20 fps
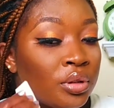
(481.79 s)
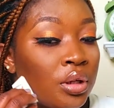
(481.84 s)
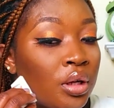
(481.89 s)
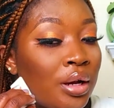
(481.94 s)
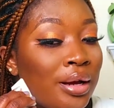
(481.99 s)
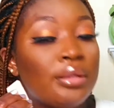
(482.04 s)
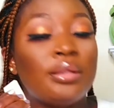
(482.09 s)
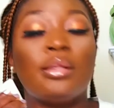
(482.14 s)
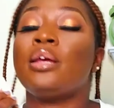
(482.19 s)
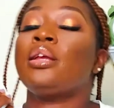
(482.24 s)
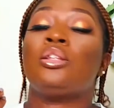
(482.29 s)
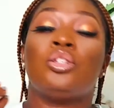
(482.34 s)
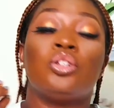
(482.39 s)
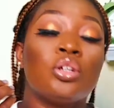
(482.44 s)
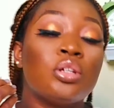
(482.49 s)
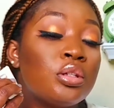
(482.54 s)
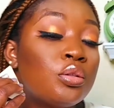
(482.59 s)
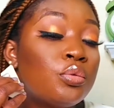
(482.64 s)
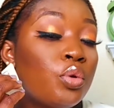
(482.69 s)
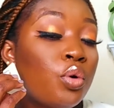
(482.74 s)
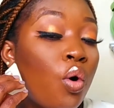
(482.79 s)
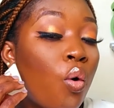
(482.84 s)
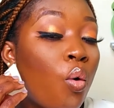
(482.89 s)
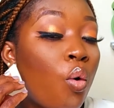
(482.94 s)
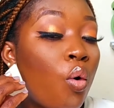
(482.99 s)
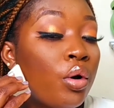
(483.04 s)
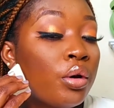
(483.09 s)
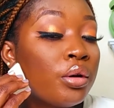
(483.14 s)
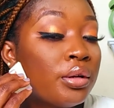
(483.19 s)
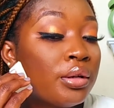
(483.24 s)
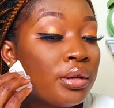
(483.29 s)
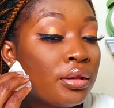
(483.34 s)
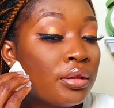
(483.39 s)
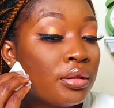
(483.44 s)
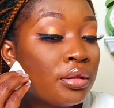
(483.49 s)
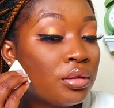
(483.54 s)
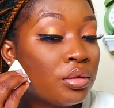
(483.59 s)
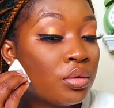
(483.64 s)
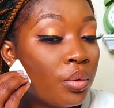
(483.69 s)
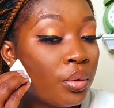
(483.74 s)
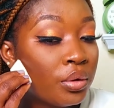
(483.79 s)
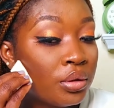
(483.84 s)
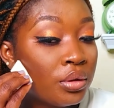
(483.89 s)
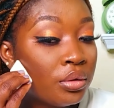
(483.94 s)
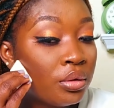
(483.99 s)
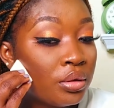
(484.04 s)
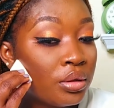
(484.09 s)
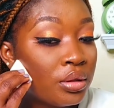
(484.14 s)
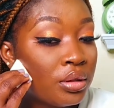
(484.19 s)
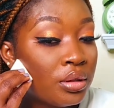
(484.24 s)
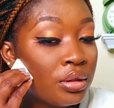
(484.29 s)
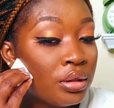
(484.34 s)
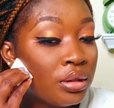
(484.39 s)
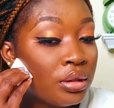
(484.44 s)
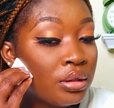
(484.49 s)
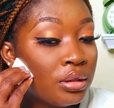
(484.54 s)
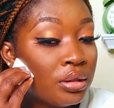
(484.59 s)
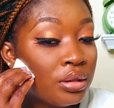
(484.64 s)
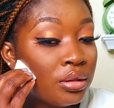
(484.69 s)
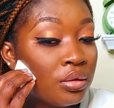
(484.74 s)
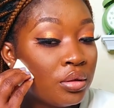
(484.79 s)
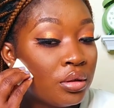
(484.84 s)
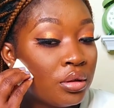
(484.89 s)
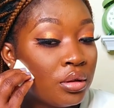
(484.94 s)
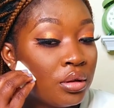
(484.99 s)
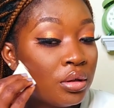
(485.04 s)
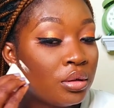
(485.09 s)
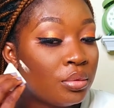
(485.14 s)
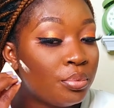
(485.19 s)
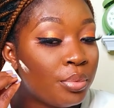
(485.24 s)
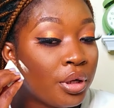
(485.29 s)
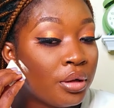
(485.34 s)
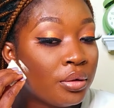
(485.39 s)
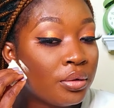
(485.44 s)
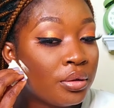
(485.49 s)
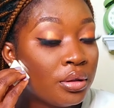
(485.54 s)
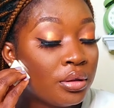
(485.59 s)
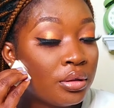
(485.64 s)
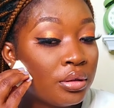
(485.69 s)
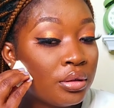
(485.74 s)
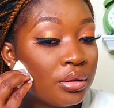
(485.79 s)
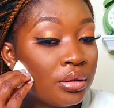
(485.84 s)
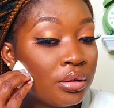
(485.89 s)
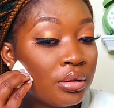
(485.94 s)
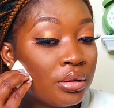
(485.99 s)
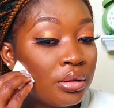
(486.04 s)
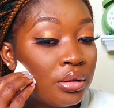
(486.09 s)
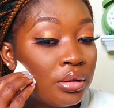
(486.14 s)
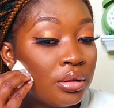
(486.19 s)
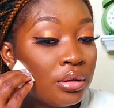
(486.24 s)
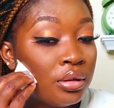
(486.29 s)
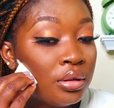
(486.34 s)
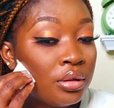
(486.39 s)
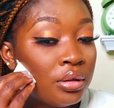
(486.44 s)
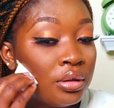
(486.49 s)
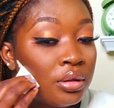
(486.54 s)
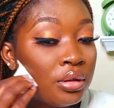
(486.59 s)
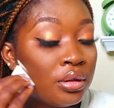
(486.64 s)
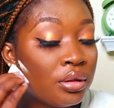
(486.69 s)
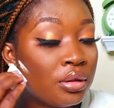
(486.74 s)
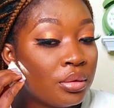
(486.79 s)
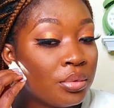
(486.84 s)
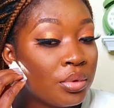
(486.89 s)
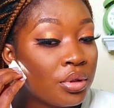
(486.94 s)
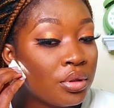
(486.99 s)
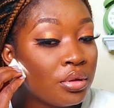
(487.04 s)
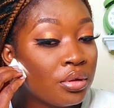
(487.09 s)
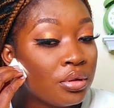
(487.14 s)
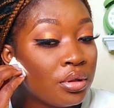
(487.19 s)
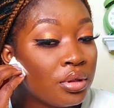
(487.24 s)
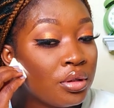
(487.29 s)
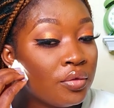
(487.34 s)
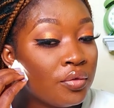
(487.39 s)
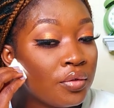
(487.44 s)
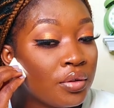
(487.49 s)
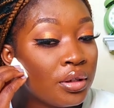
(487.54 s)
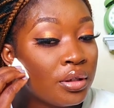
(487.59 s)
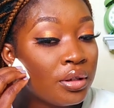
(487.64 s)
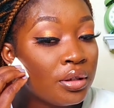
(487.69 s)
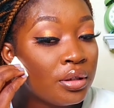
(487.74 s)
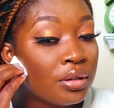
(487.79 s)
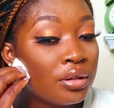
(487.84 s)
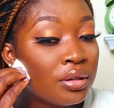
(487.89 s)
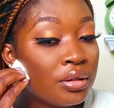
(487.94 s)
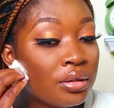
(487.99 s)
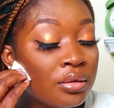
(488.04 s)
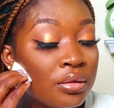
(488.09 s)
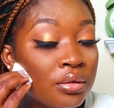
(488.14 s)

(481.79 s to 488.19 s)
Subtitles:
and then just underneath this contour, see, it's still all powder. You see, I'm just going to define it.